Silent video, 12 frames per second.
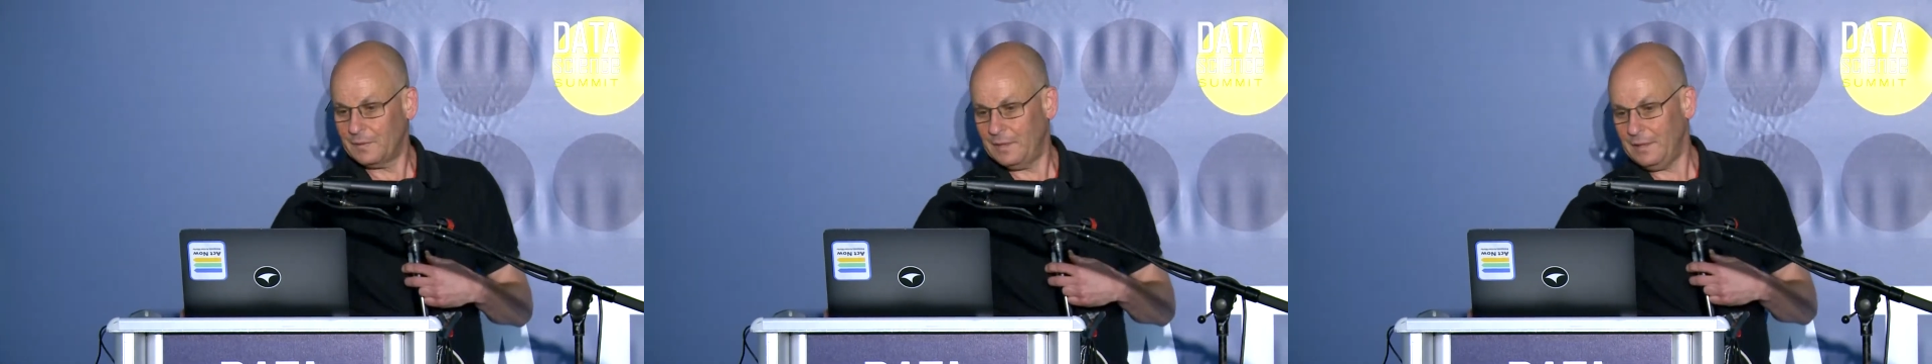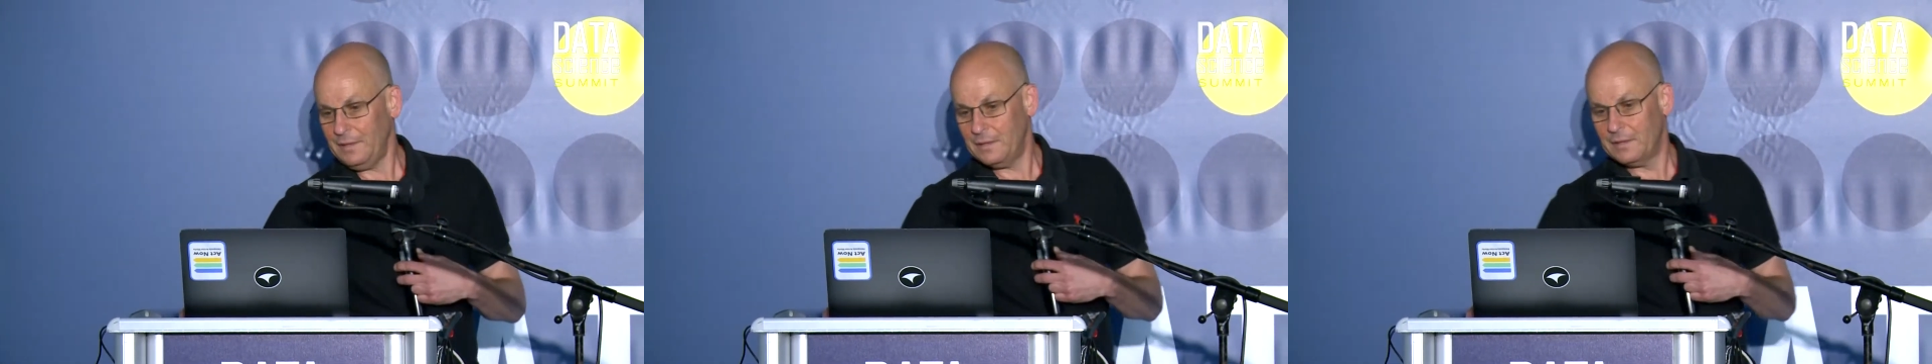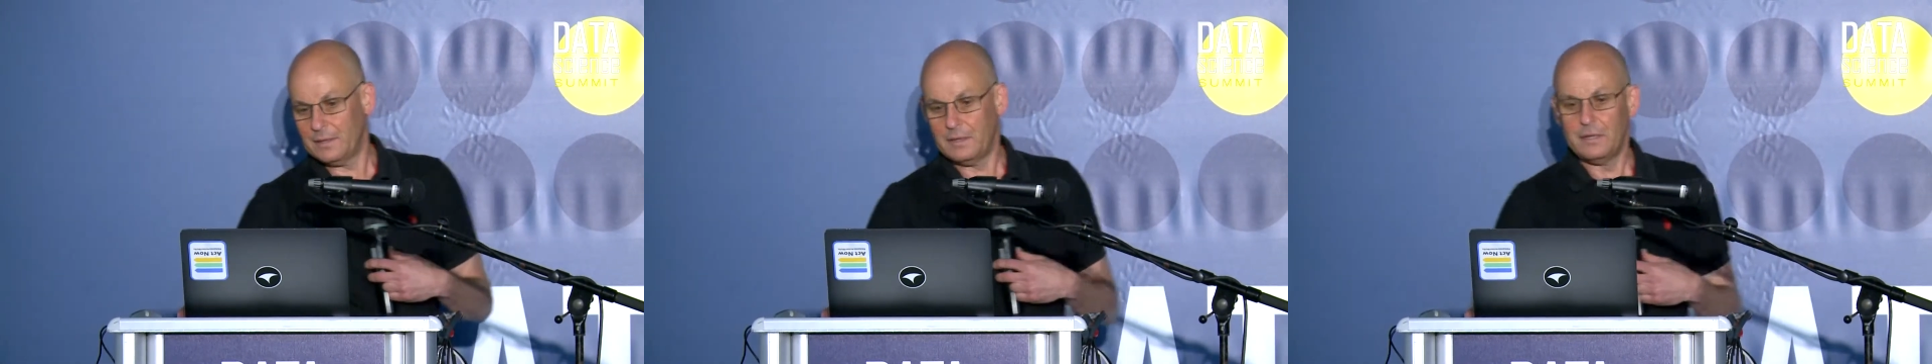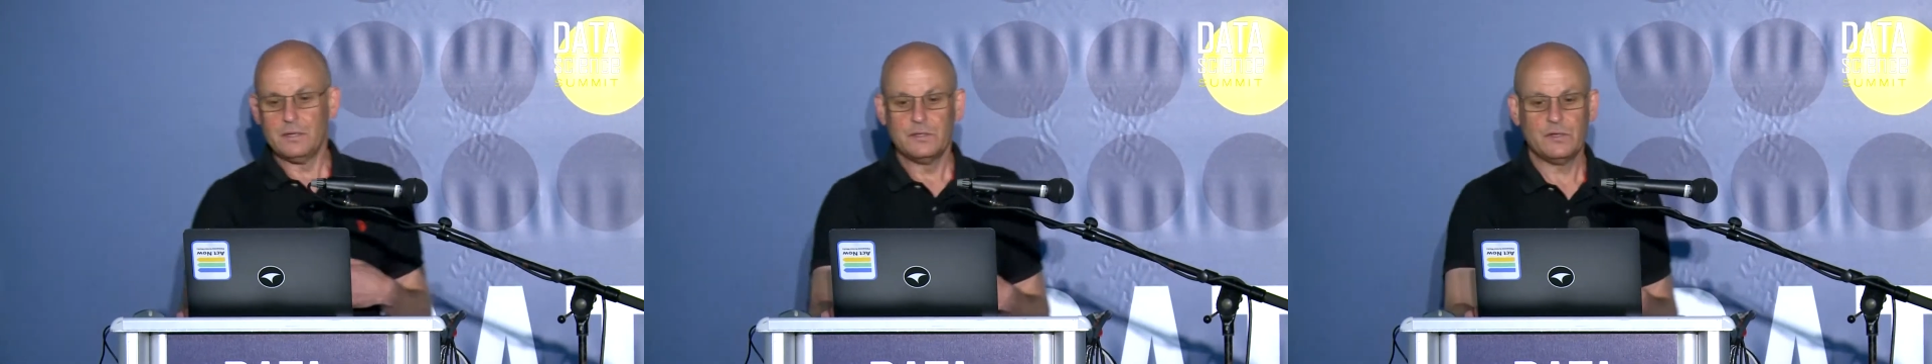Okay?
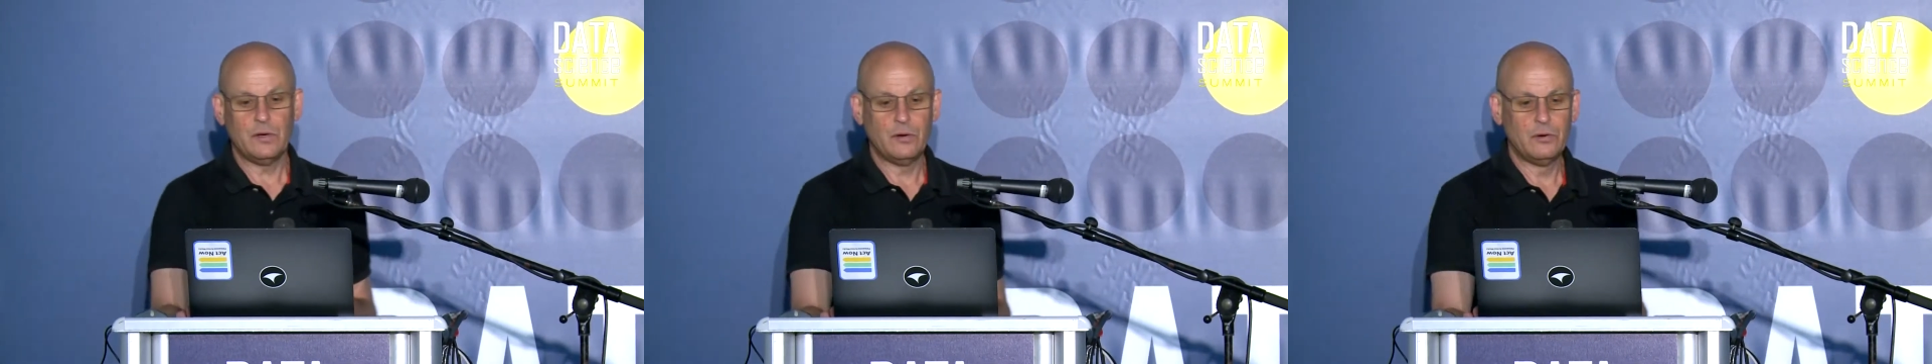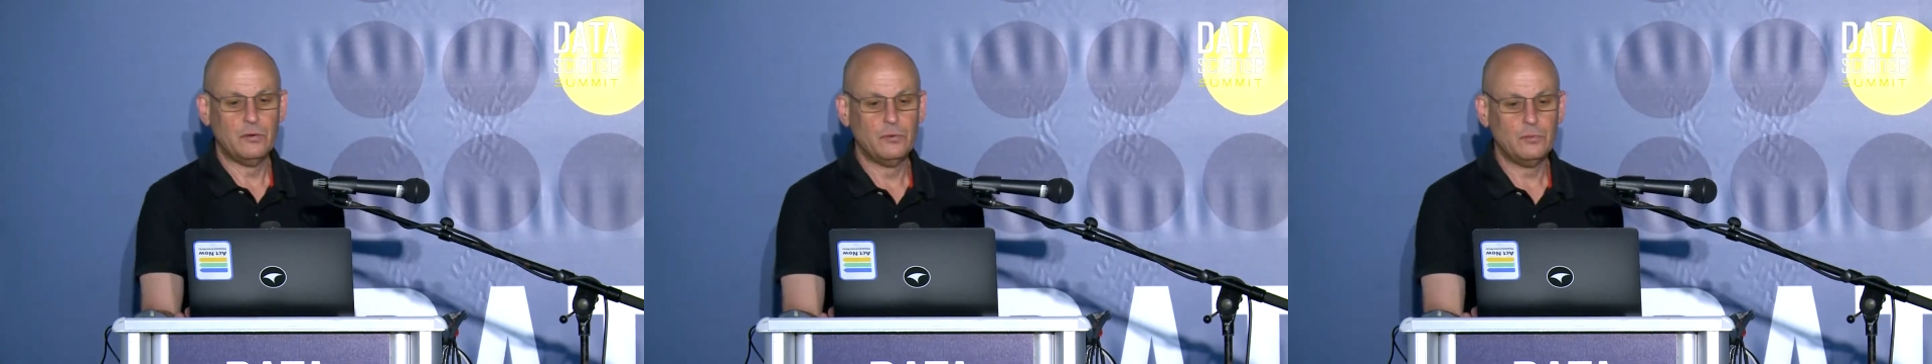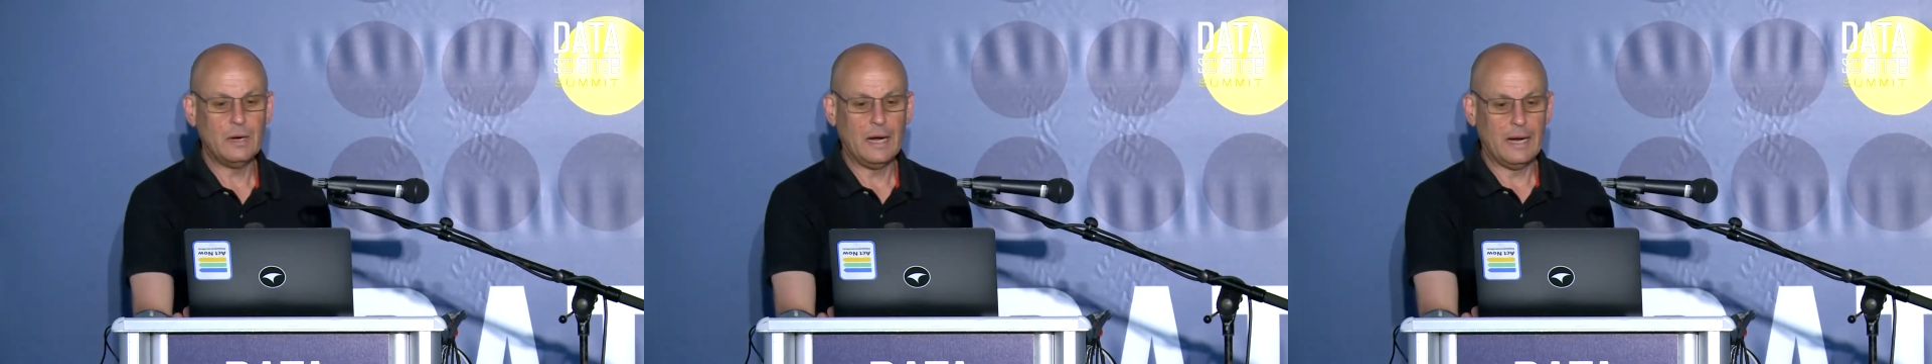So